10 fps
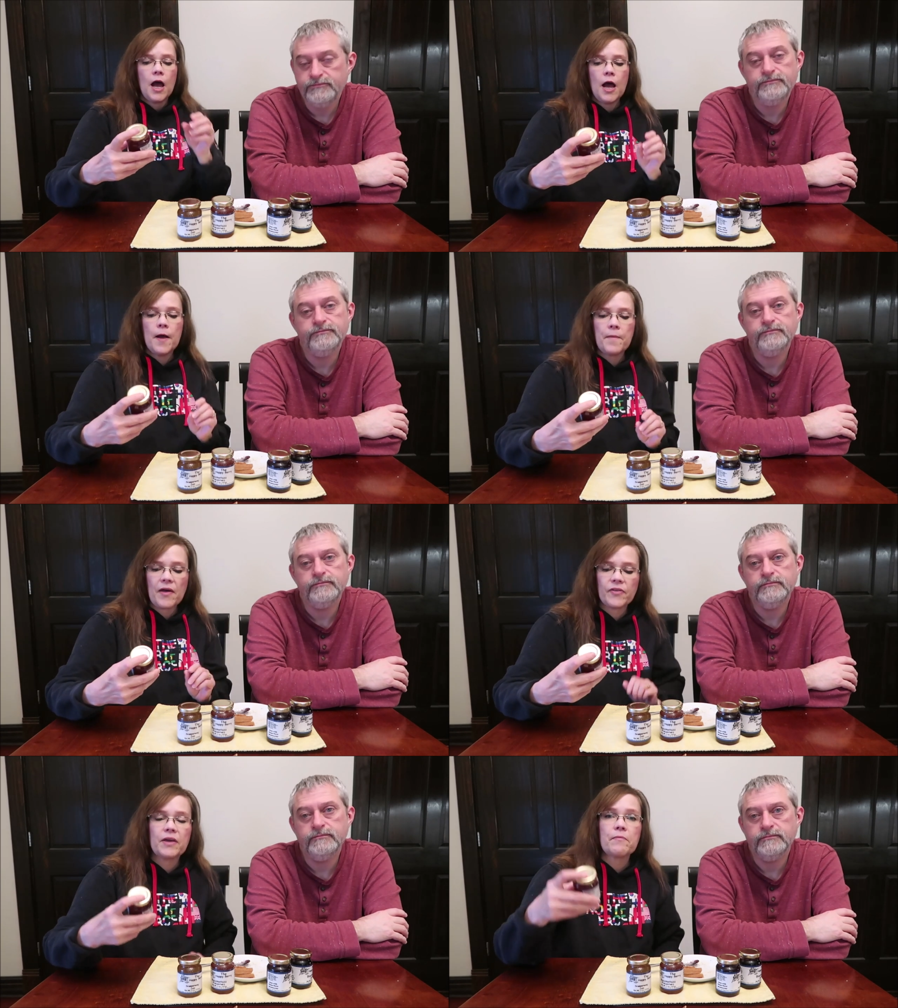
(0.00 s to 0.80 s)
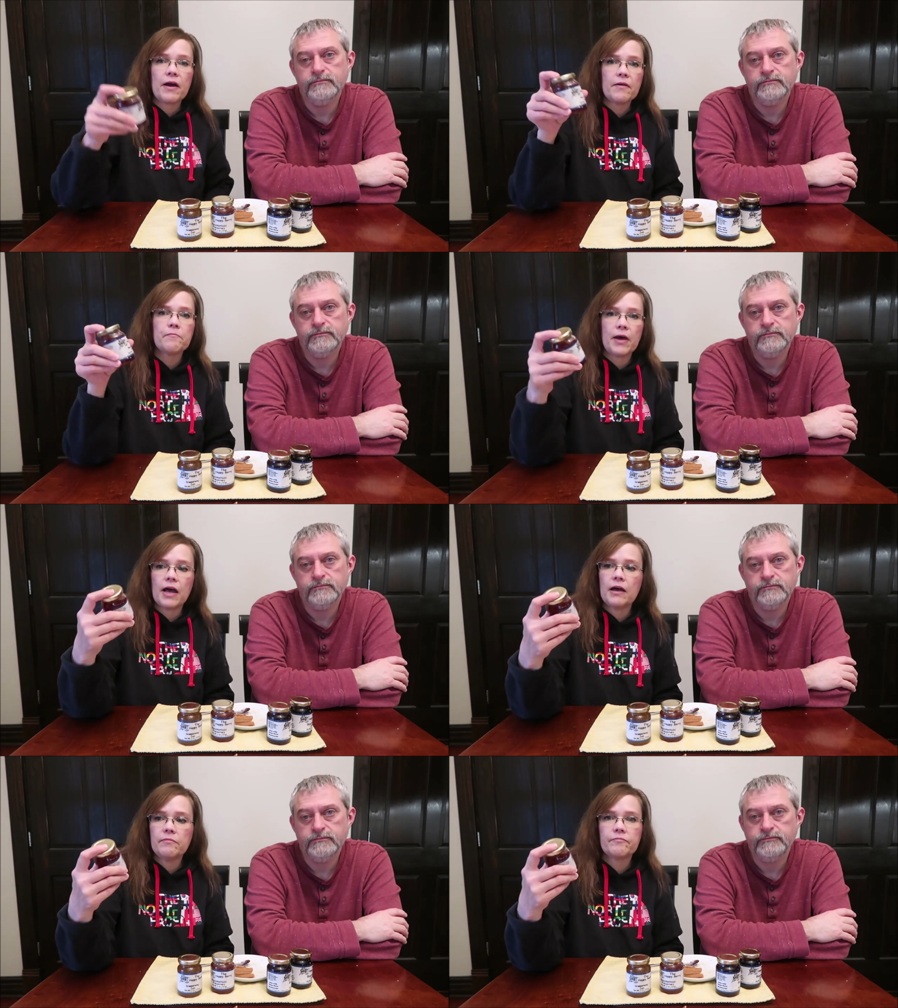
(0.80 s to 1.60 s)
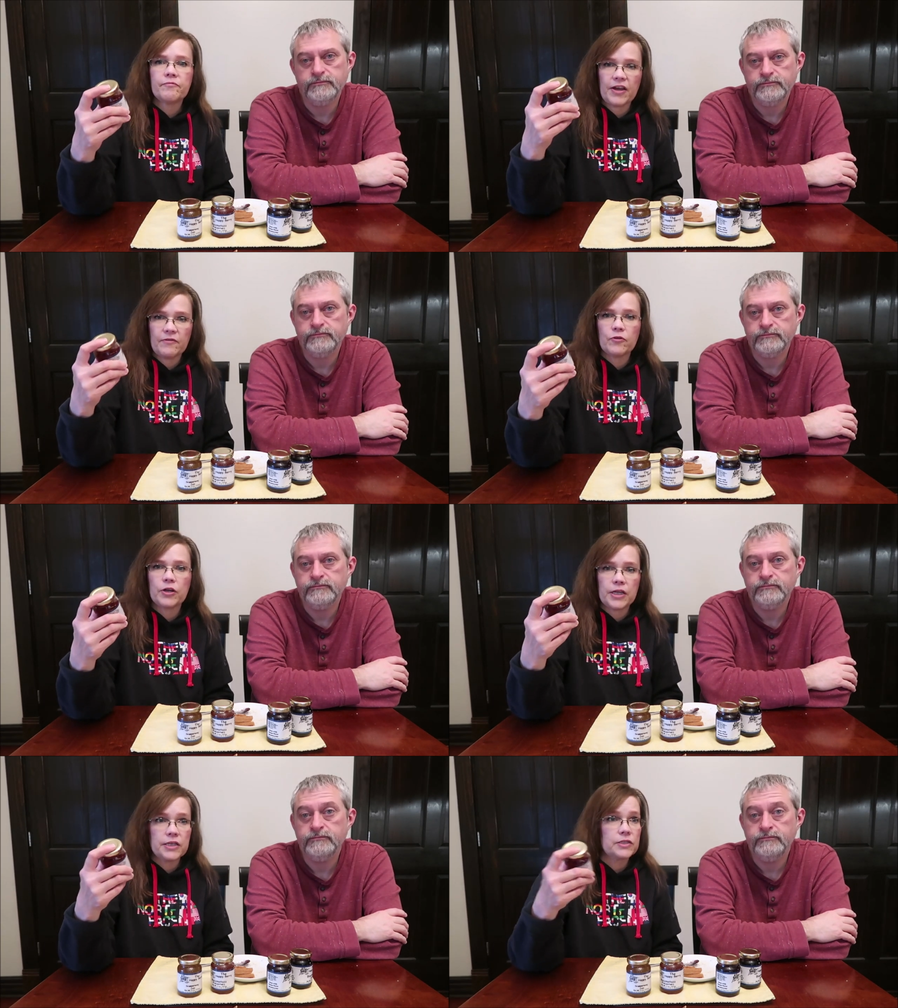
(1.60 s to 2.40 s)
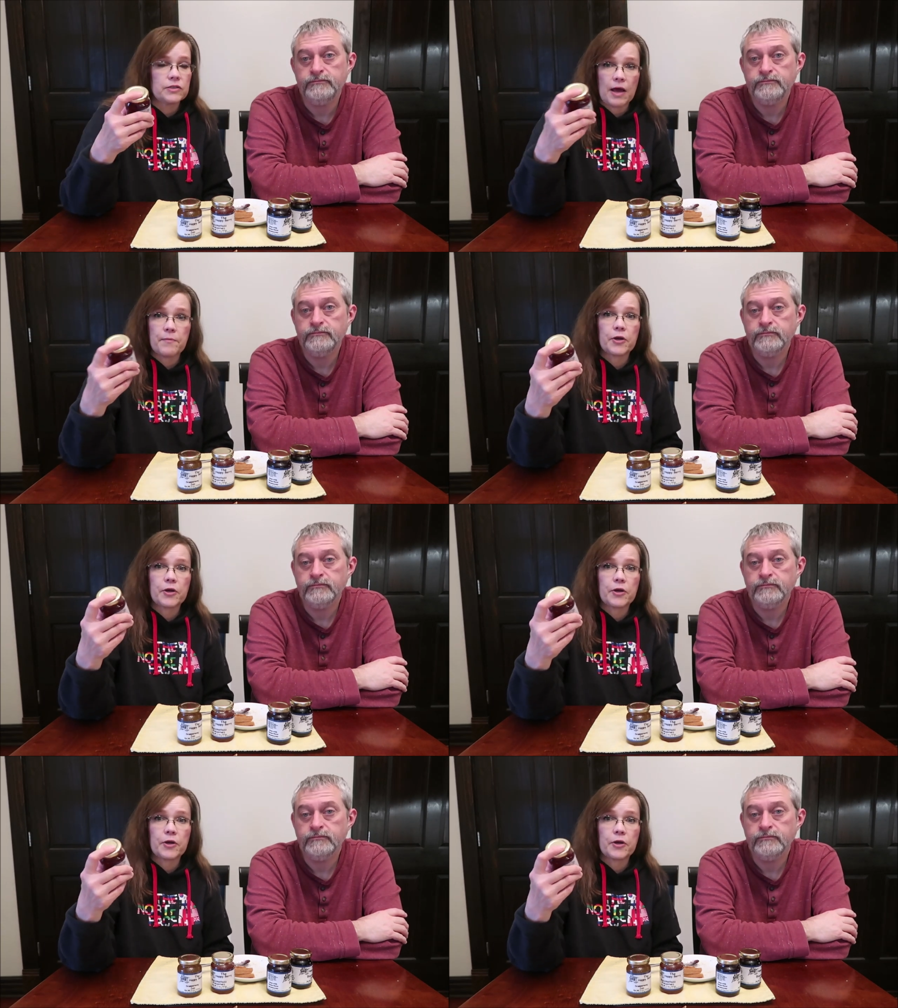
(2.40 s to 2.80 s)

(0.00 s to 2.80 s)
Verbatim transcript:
Speaker 1: Um, I think my, my favorite is, I'm